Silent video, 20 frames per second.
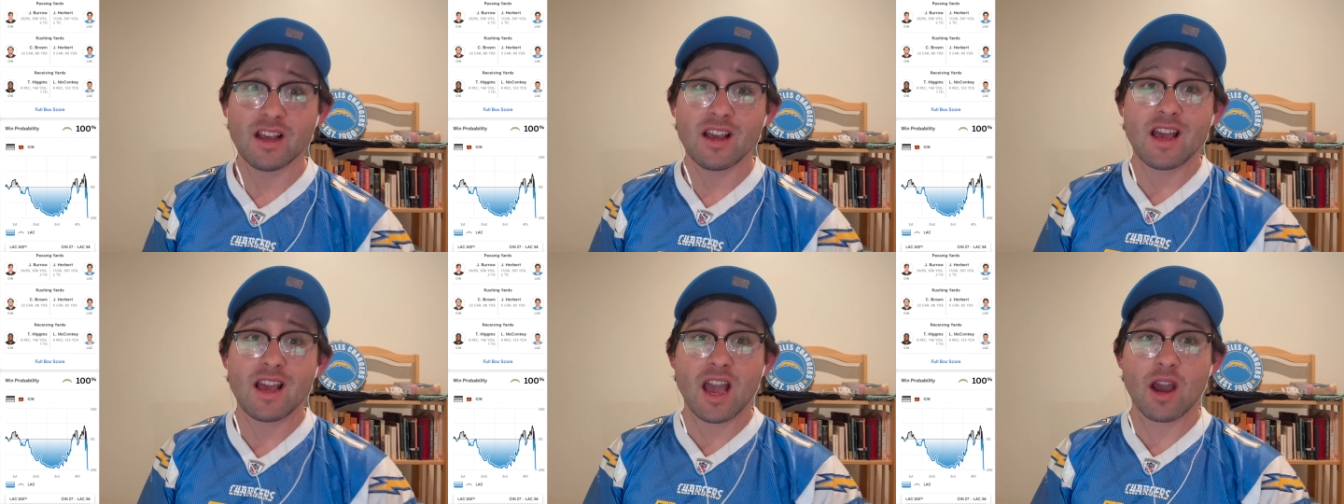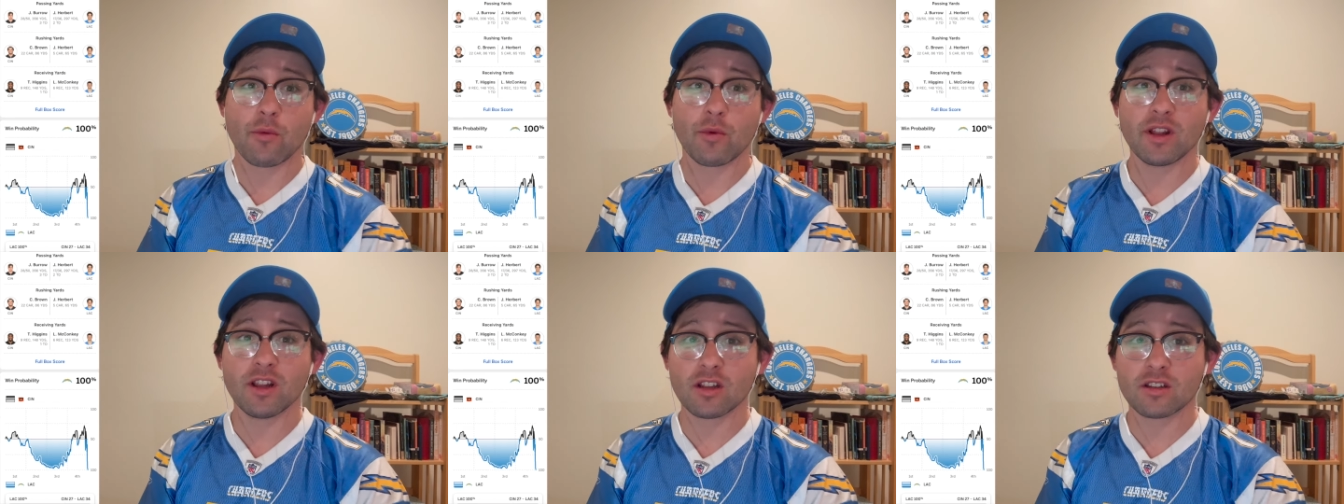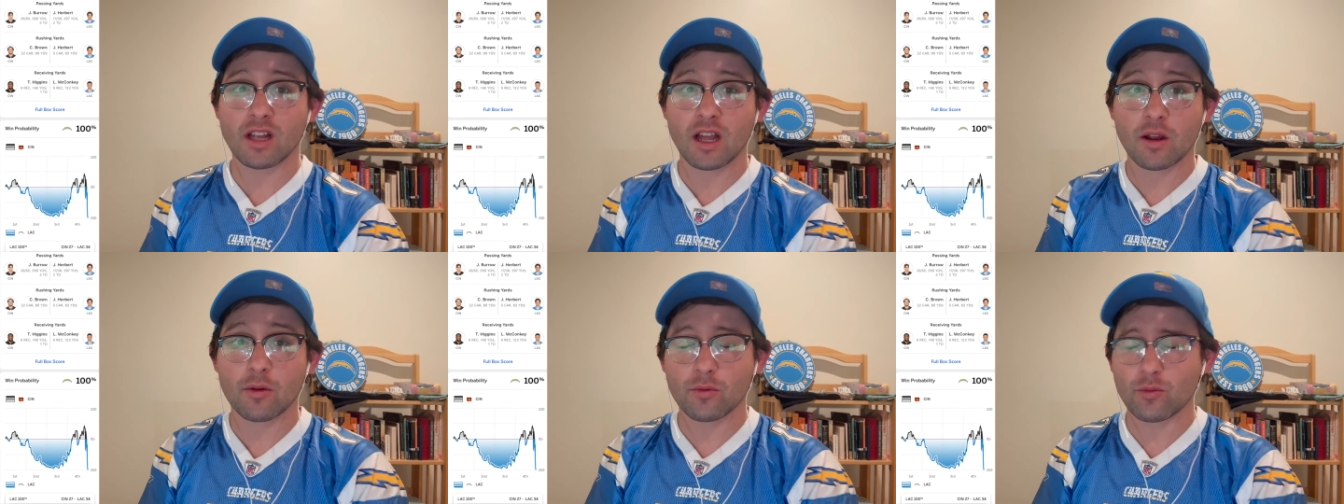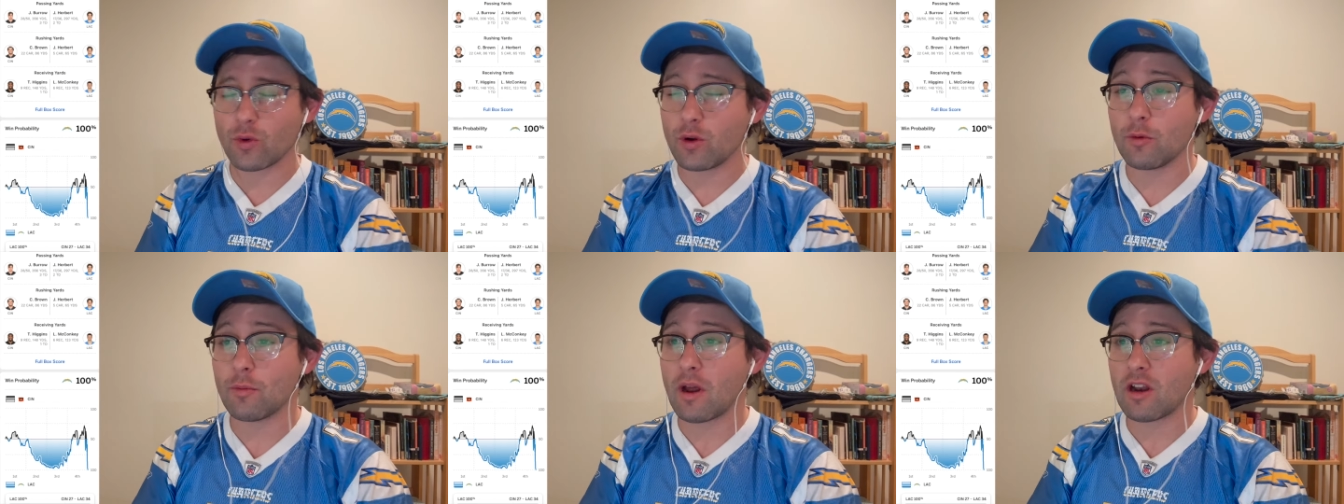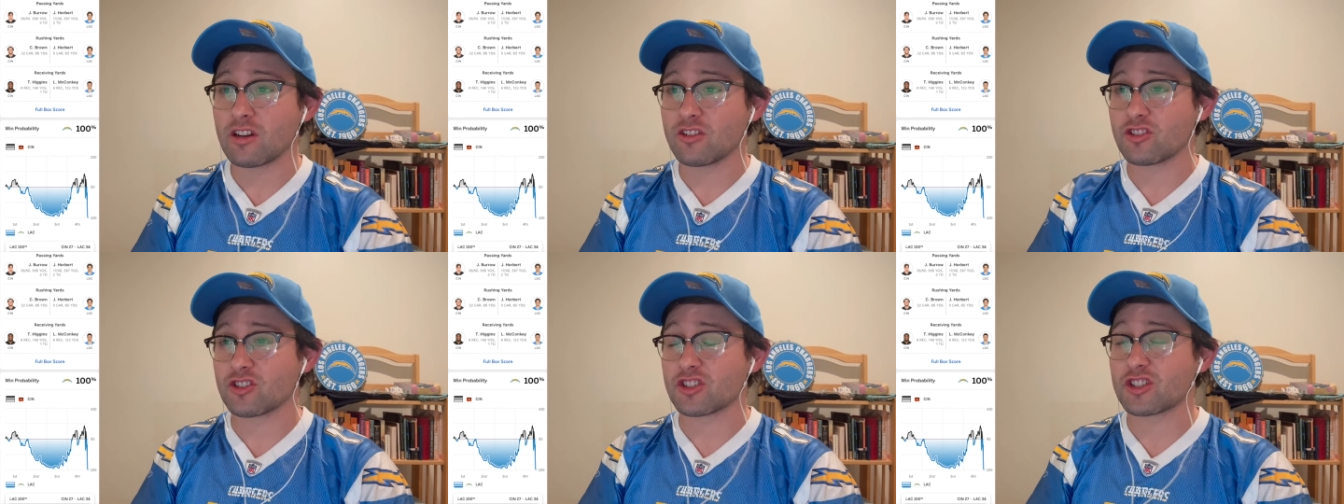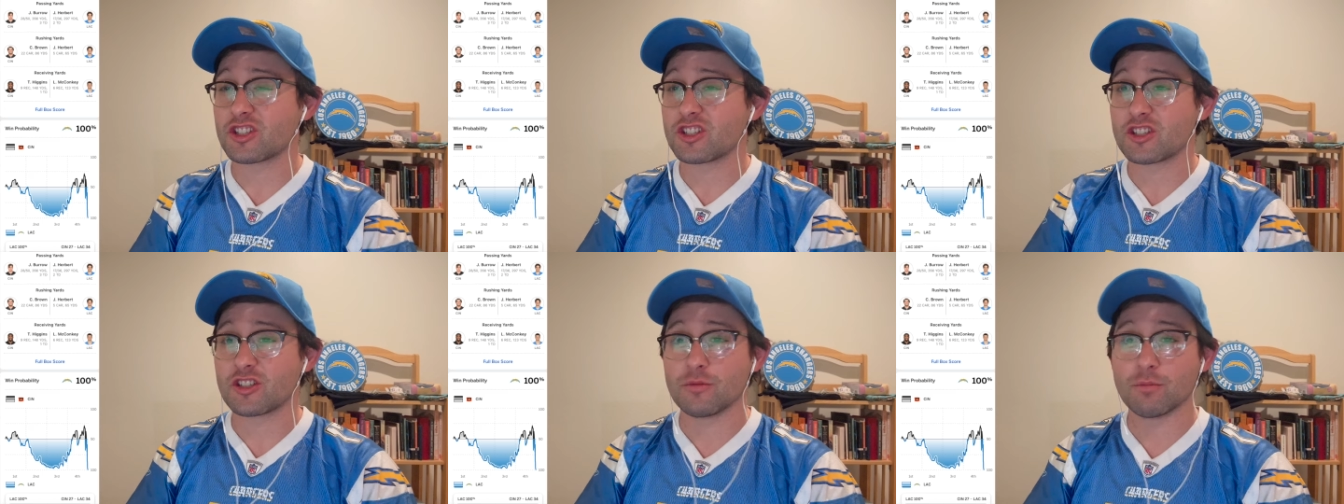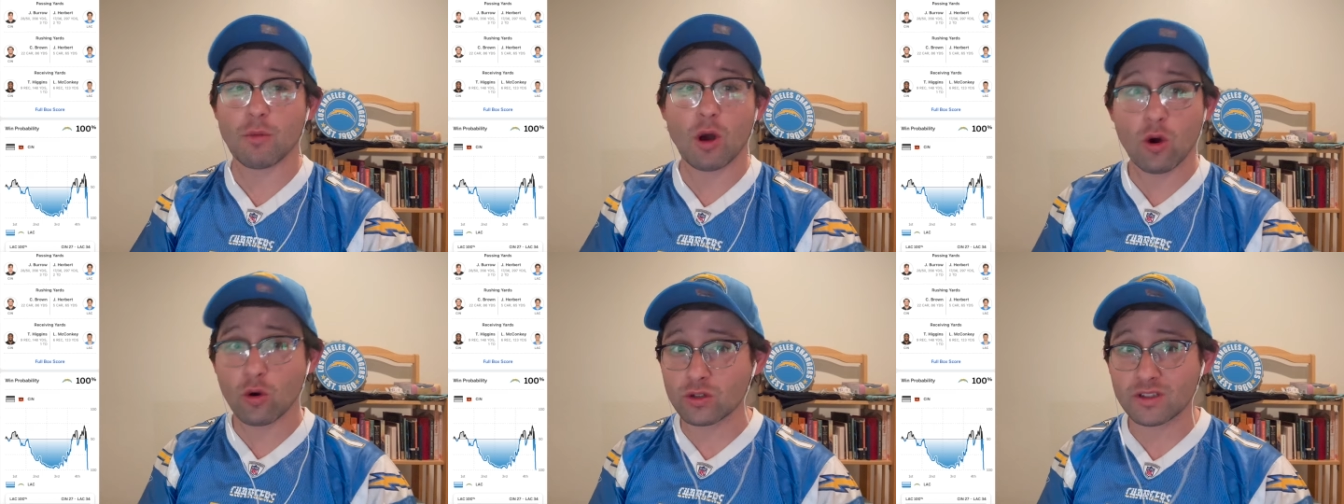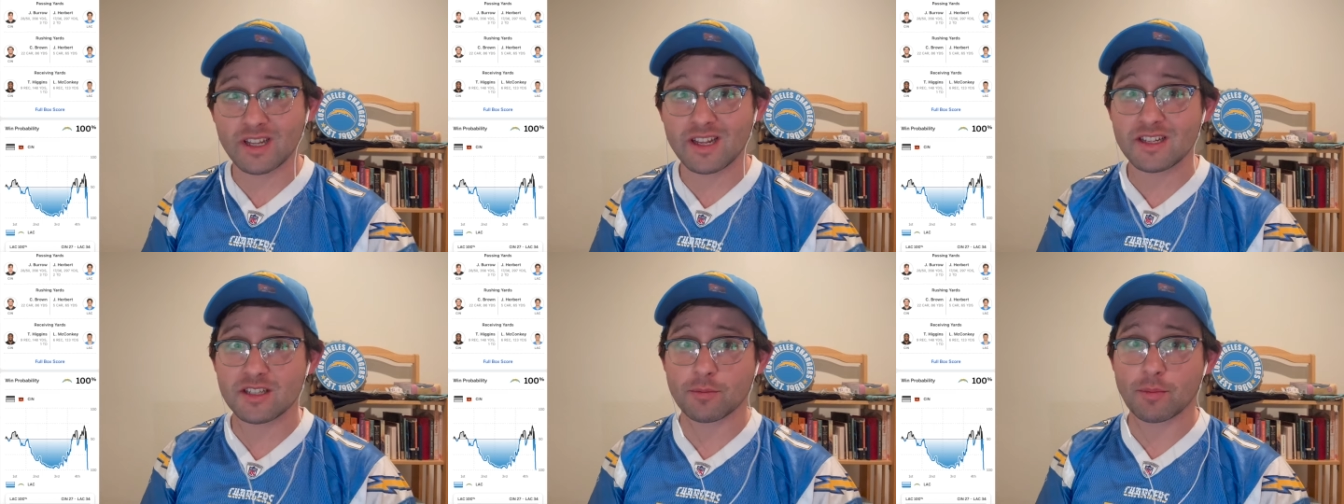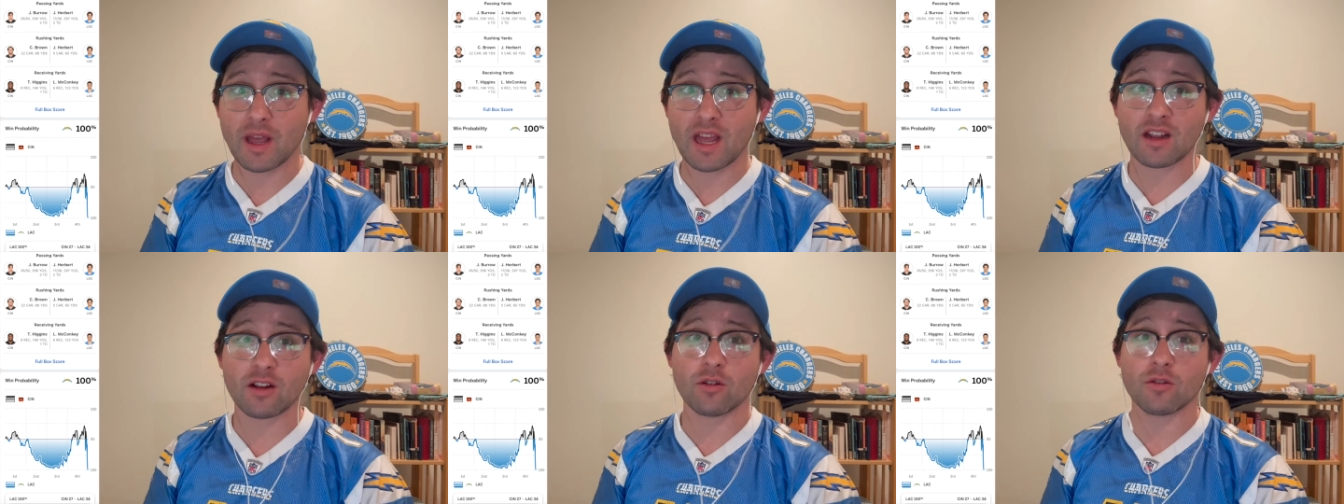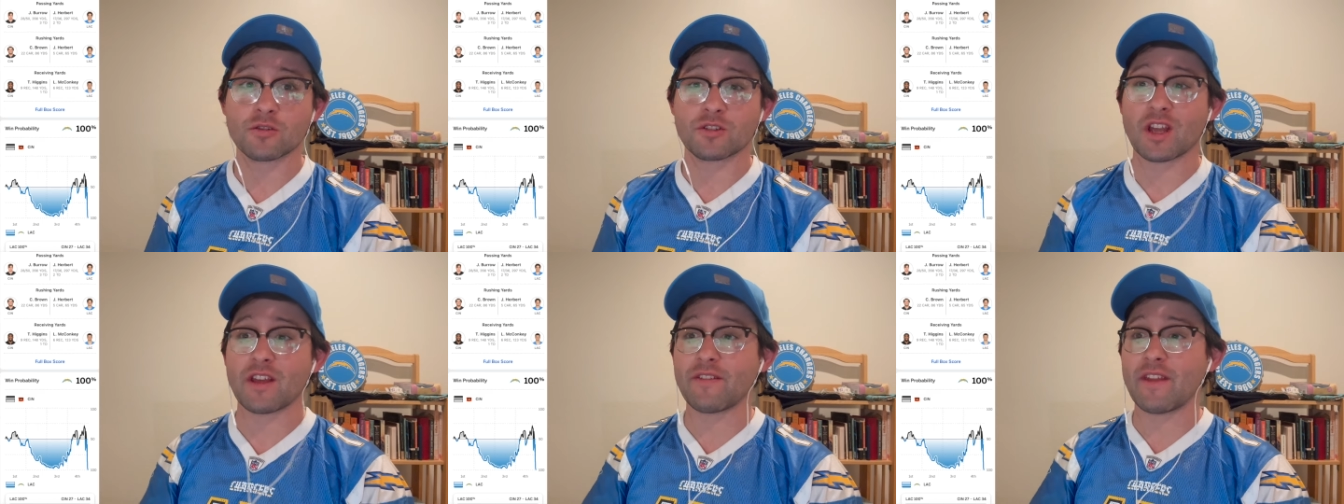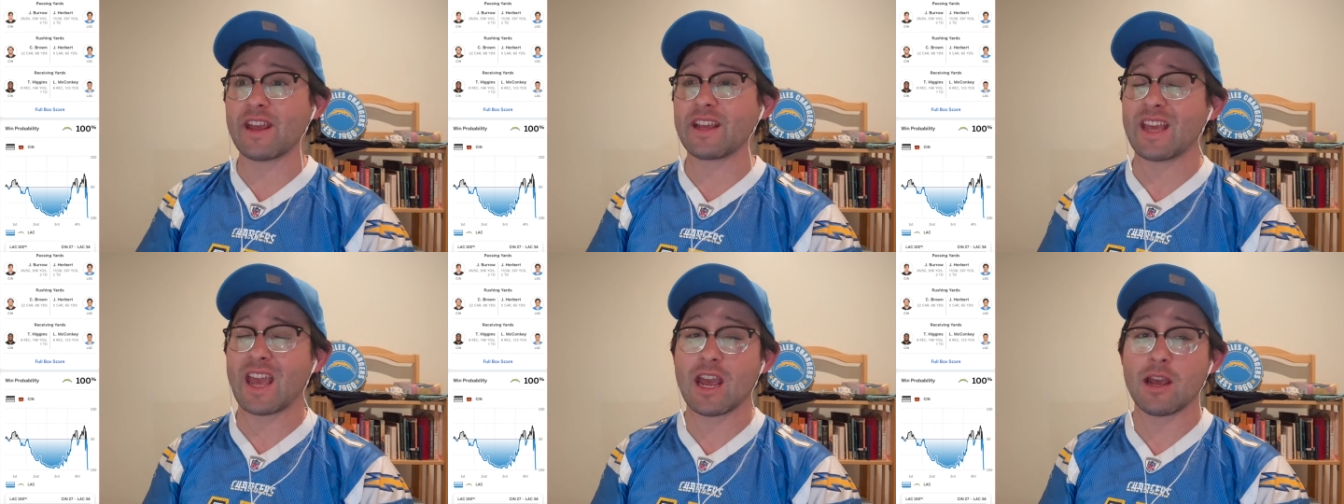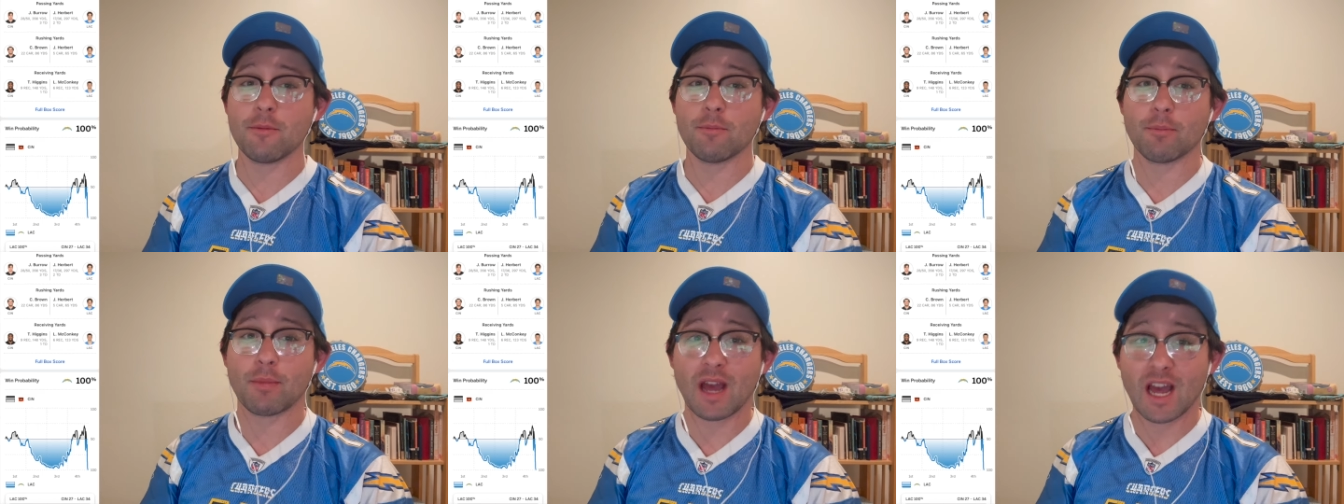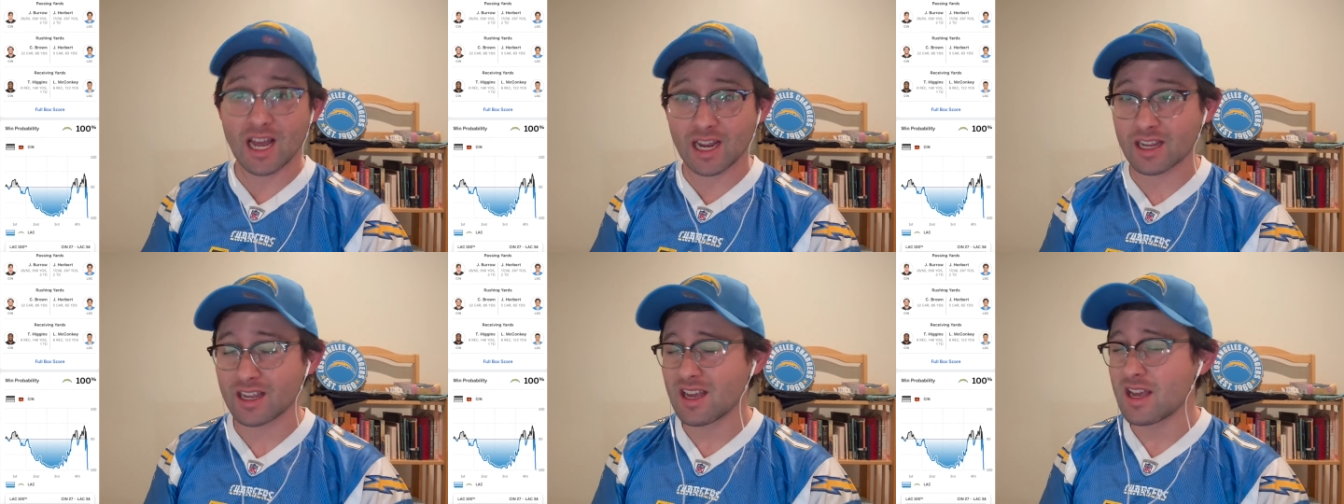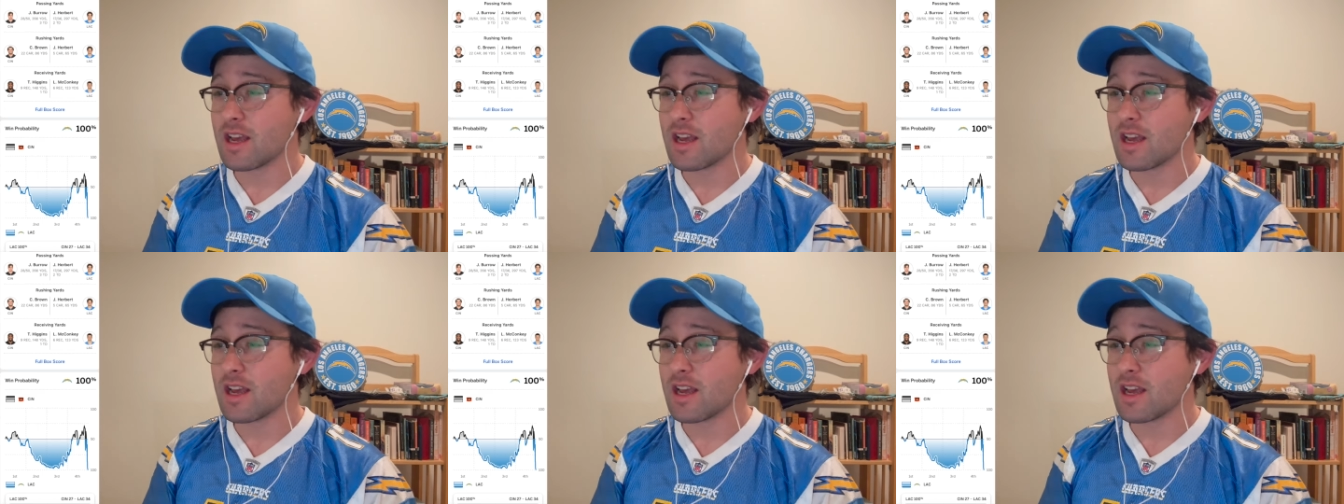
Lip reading: and we looked like we were about to just smoke these Bengals, and they came back,